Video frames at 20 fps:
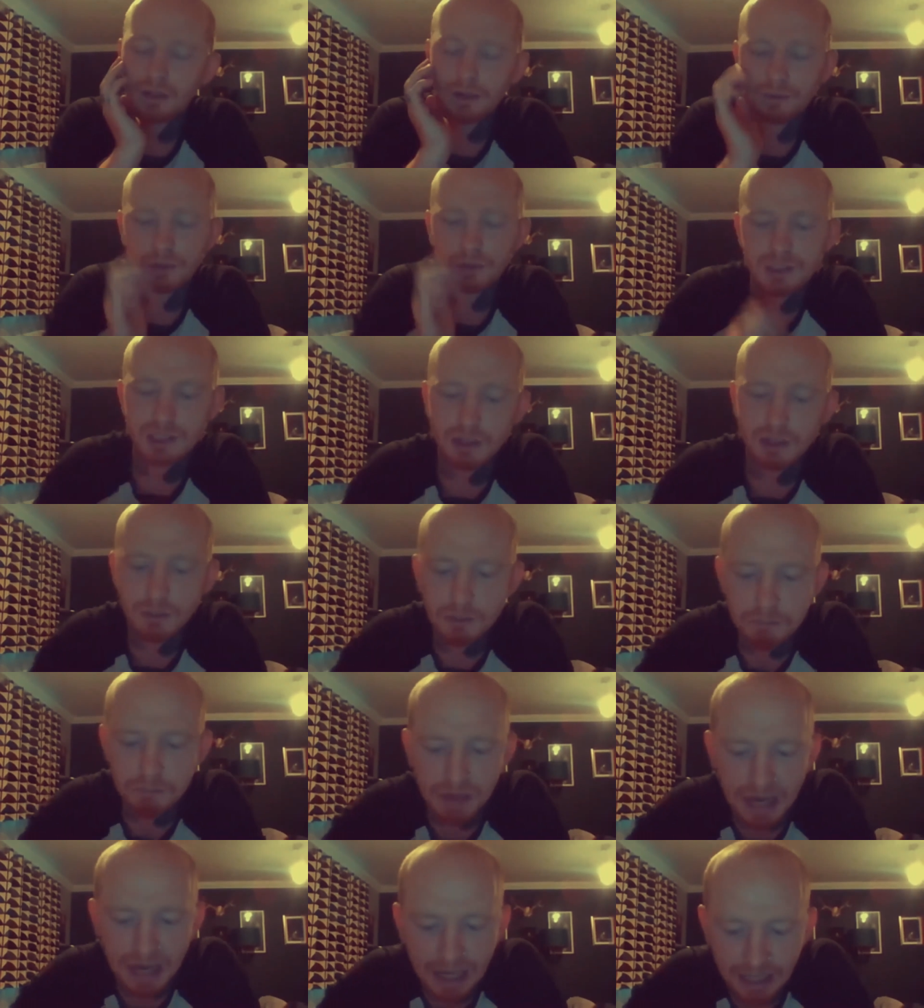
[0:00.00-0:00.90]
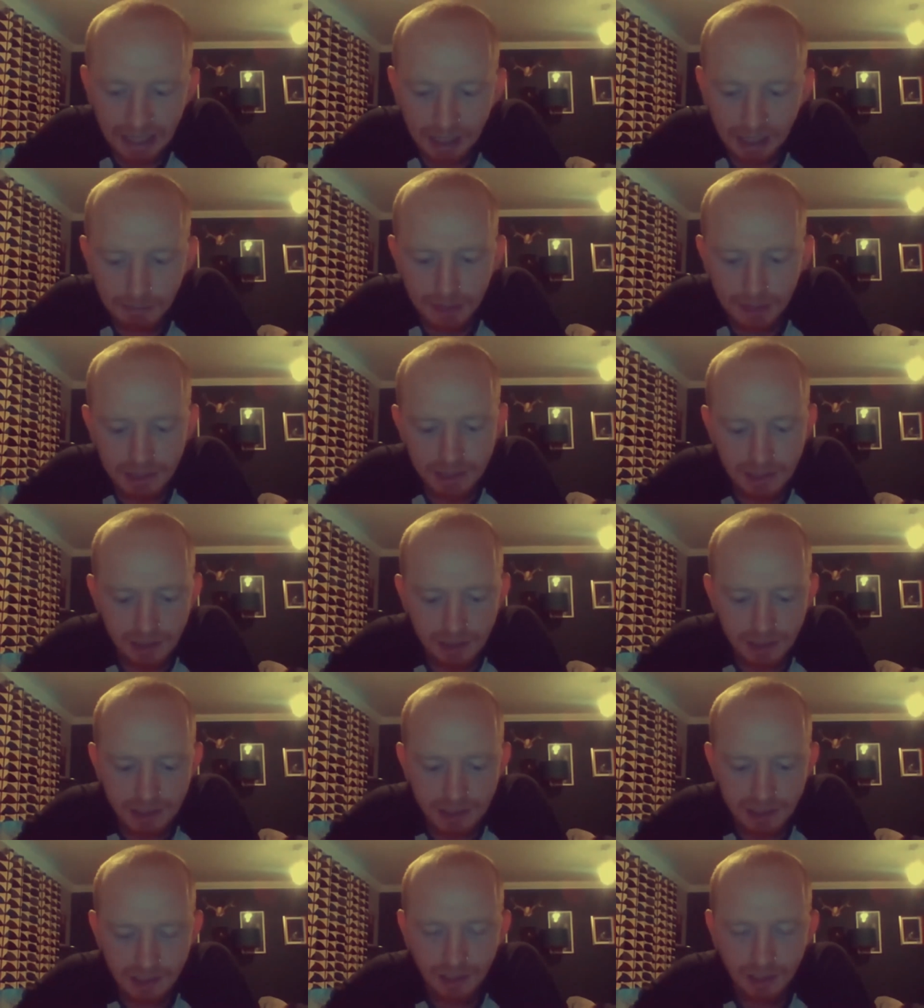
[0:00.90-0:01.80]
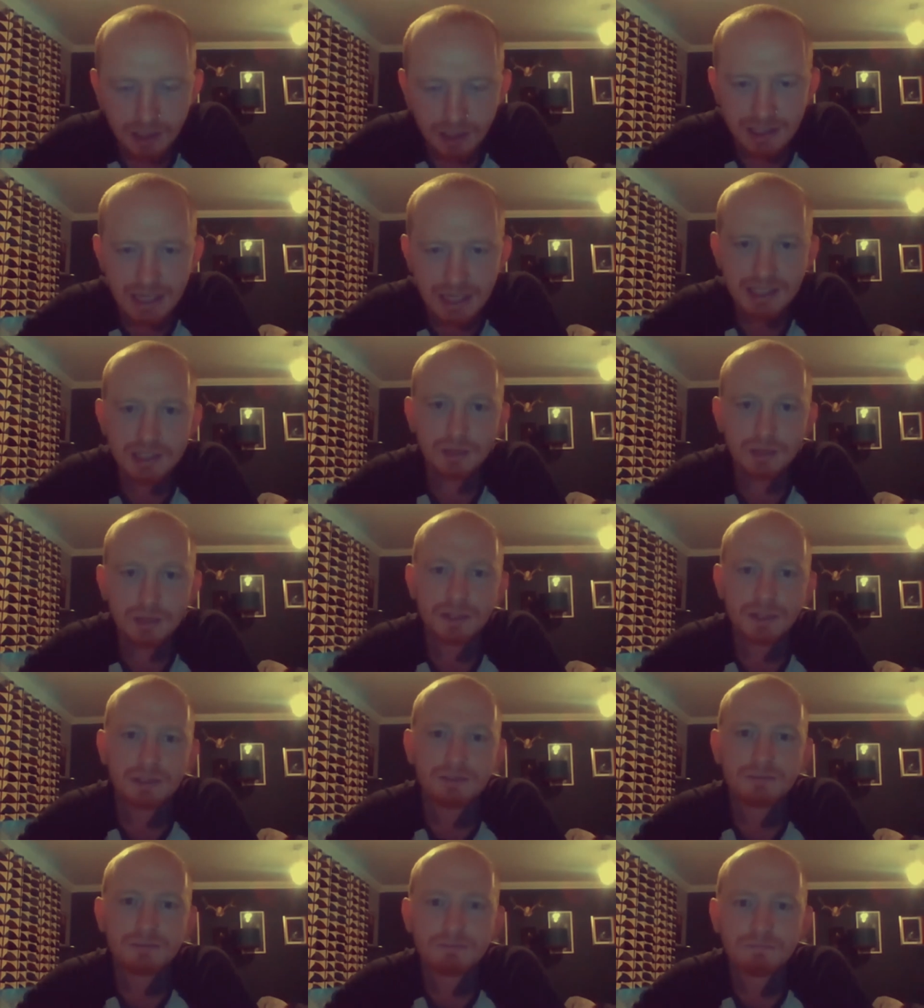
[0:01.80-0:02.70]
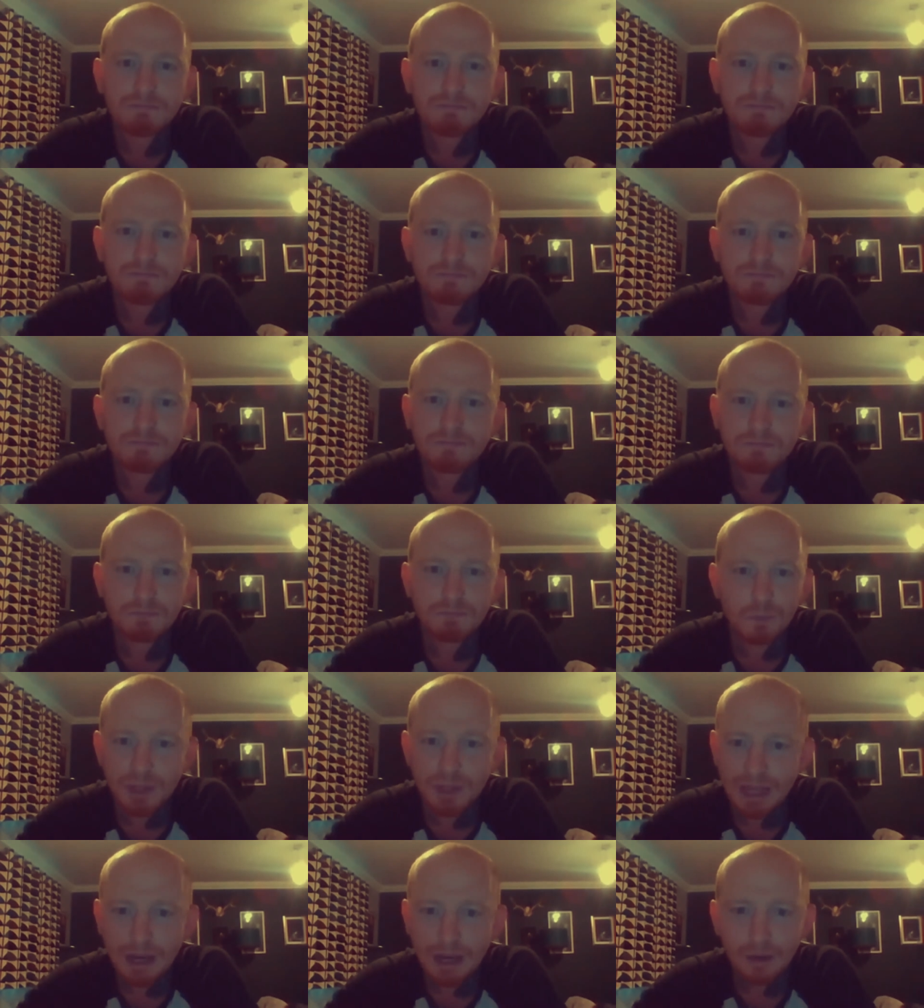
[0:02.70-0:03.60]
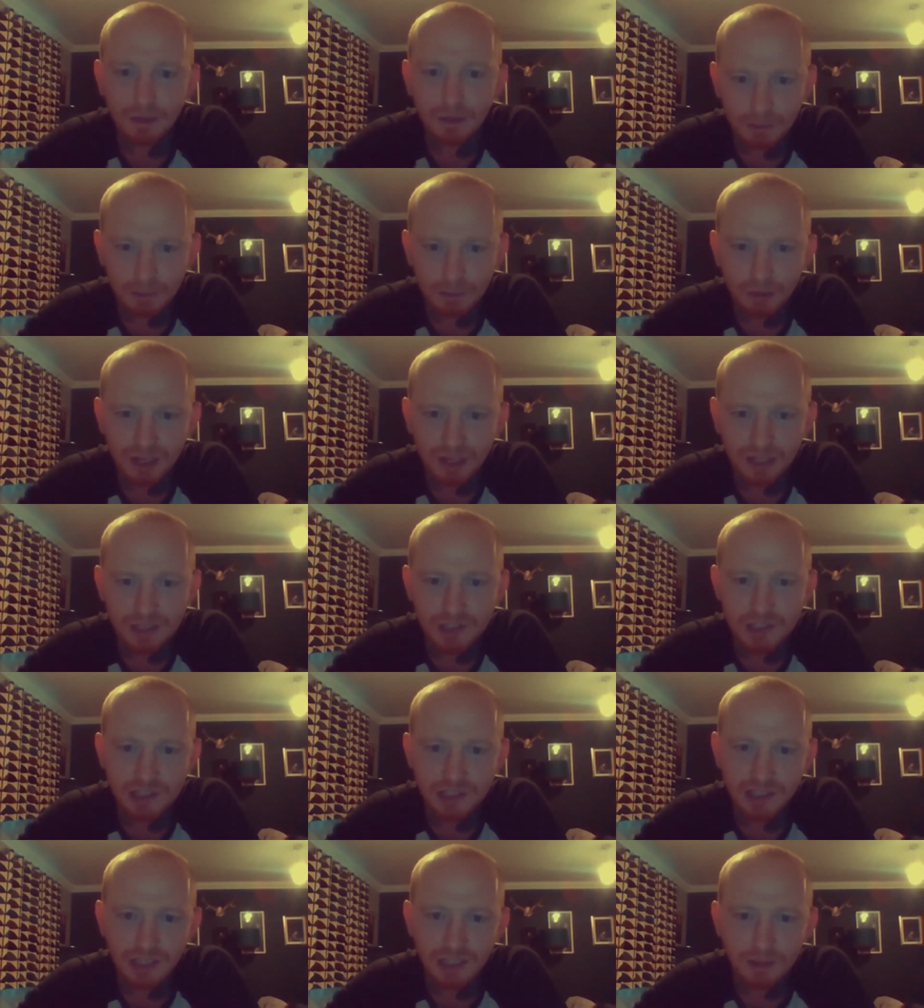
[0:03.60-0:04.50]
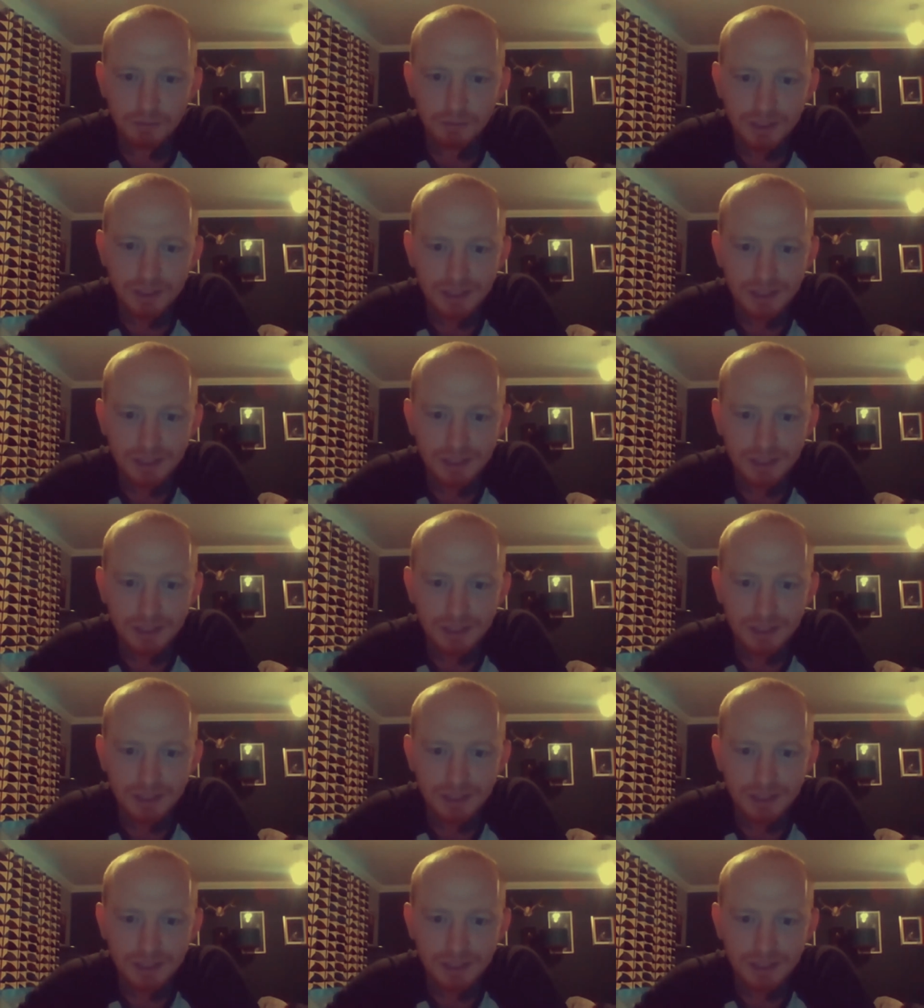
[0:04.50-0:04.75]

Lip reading: got so many bad habits because I started tattooing without an apprenticeship.